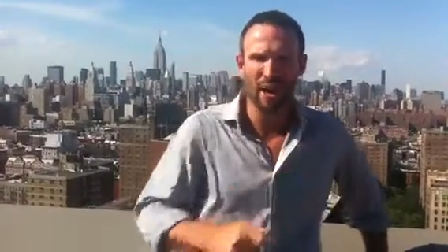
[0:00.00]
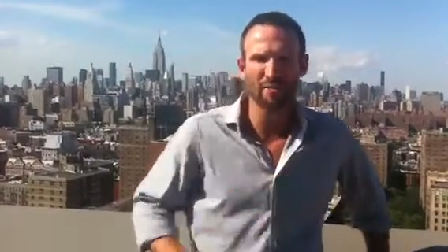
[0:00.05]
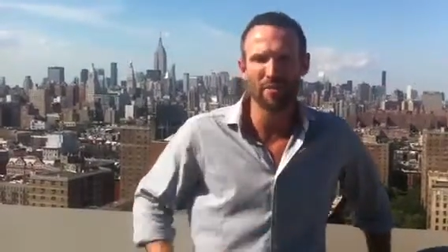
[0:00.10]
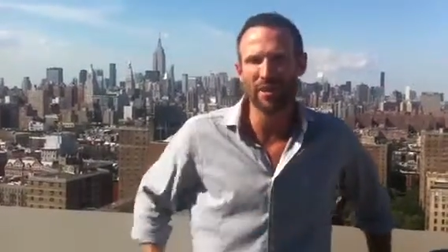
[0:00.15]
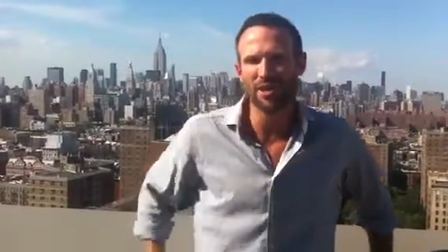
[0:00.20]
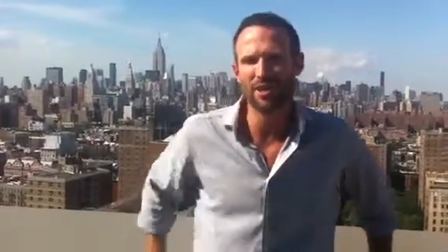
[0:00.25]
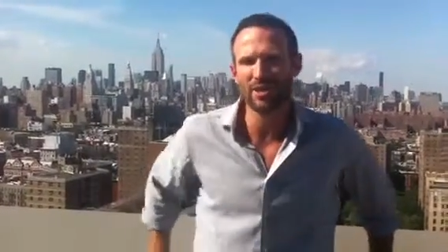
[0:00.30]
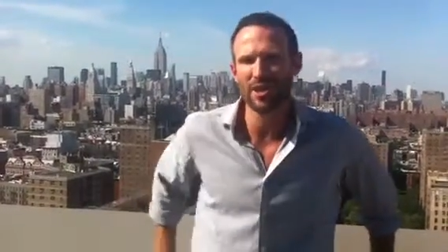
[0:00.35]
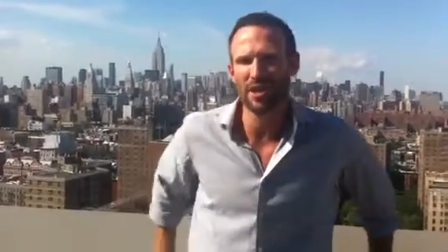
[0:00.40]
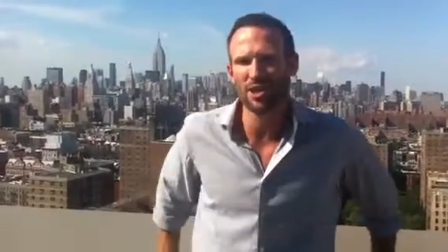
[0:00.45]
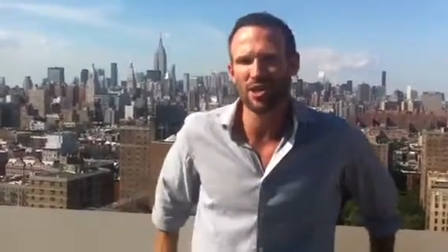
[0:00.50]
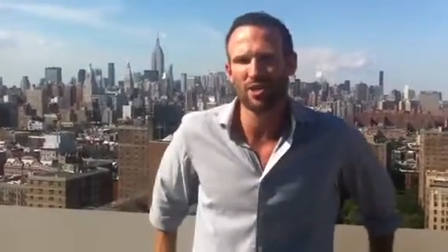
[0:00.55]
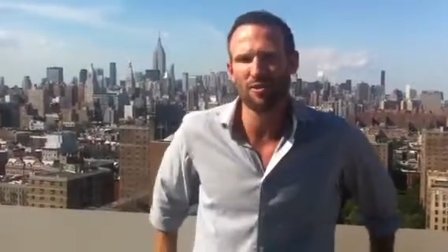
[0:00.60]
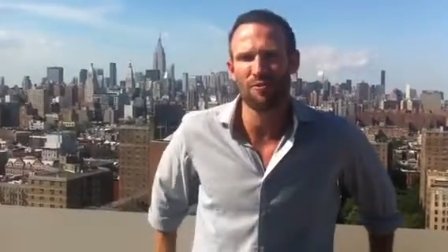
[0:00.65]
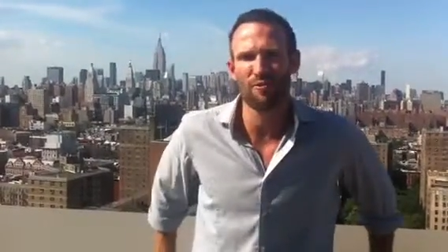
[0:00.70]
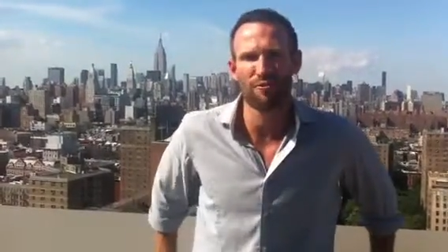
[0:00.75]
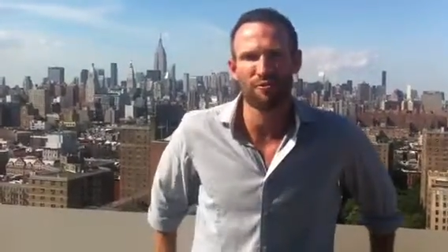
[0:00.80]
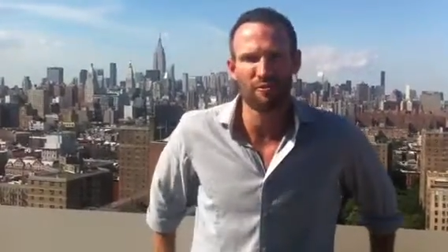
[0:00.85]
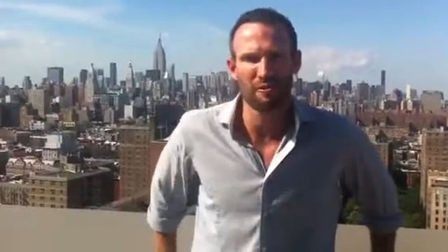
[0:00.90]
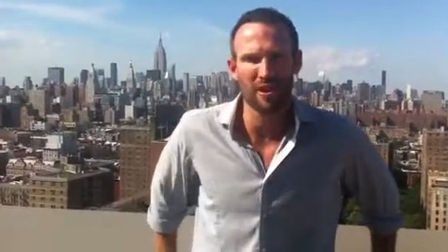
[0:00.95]
and I'm going to send
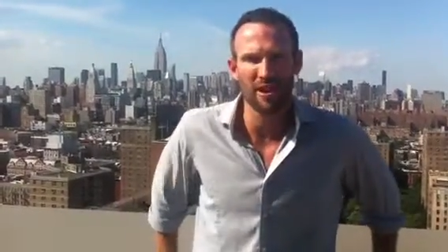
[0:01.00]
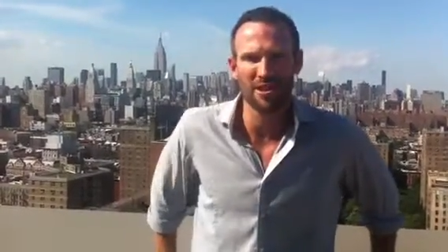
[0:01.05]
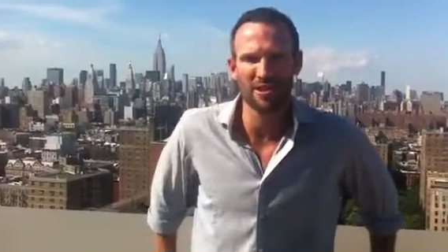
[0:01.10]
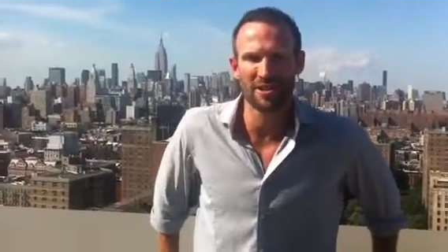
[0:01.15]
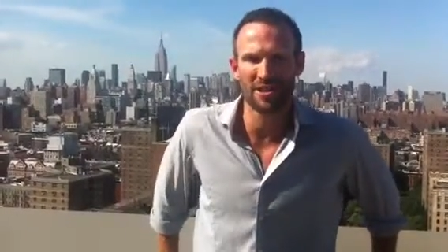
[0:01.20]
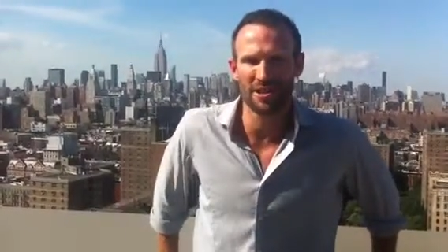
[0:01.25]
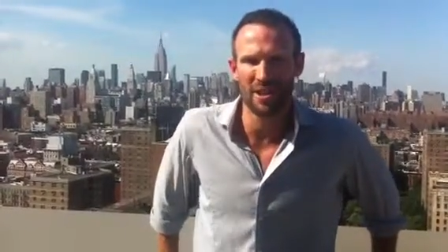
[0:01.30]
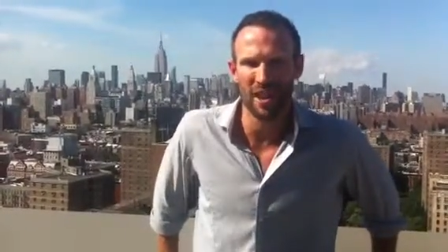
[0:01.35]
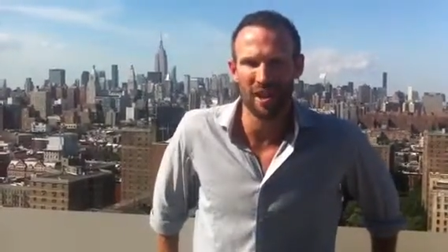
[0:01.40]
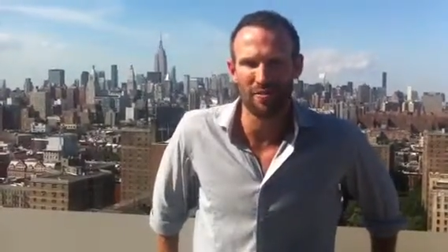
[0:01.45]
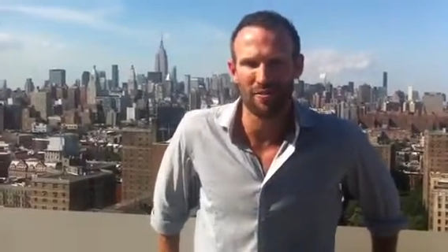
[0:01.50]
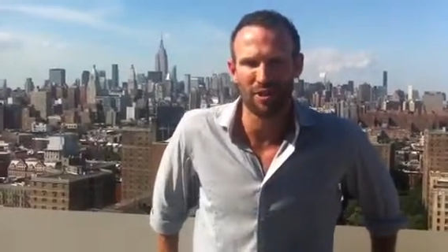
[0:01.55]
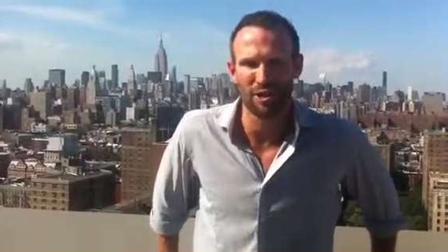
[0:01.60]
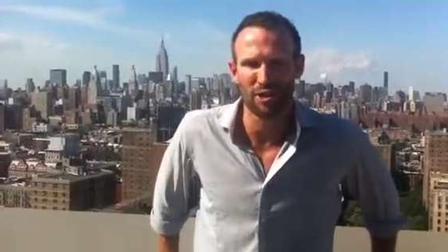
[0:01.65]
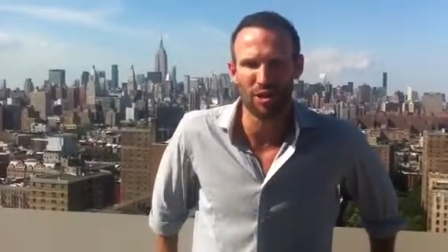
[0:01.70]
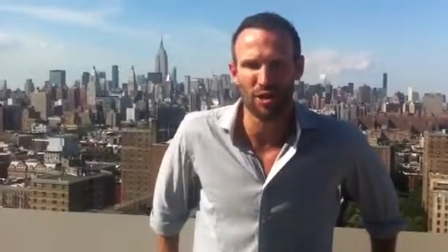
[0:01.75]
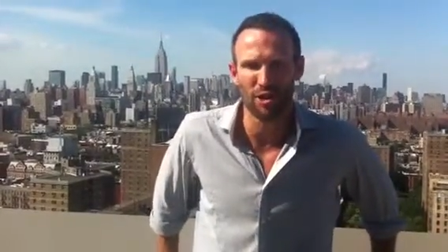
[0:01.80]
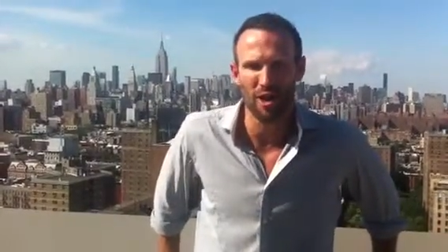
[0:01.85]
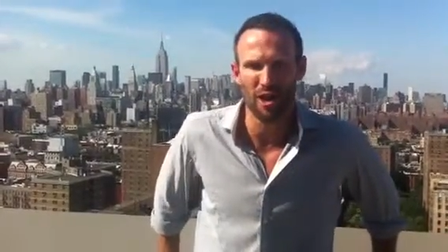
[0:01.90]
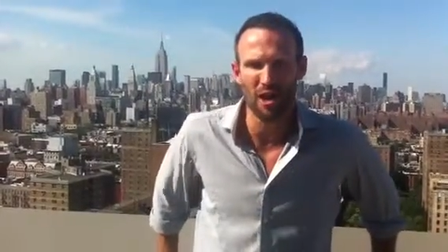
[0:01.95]
you free stuff,
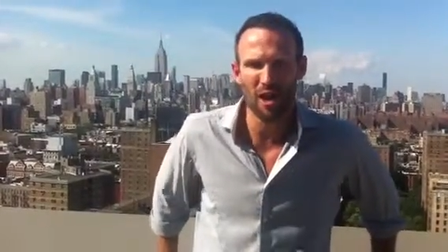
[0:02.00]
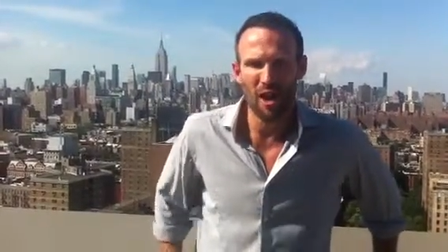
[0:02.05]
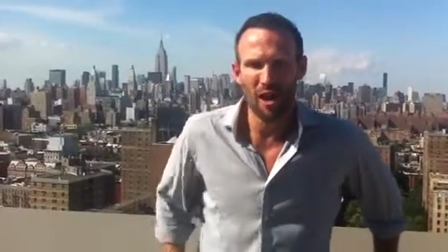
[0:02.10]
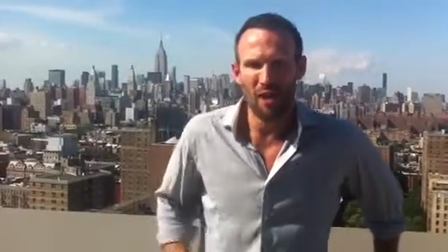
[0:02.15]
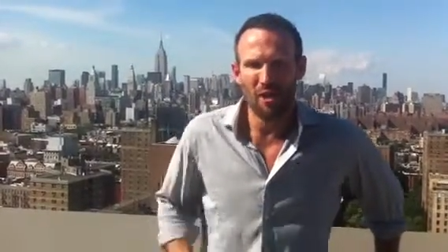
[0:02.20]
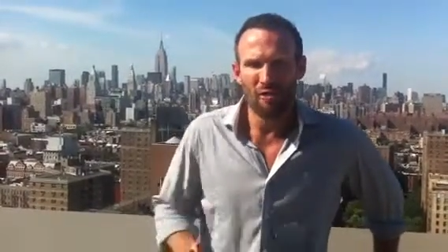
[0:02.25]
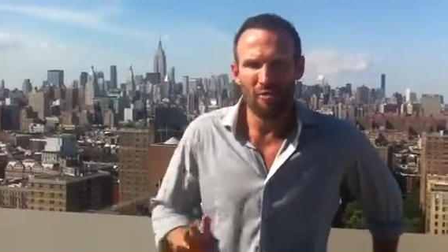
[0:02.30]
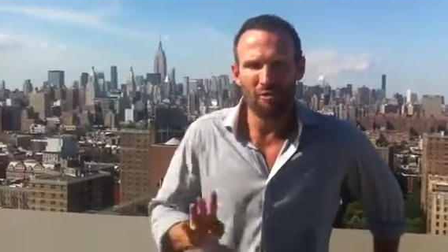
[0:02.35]
including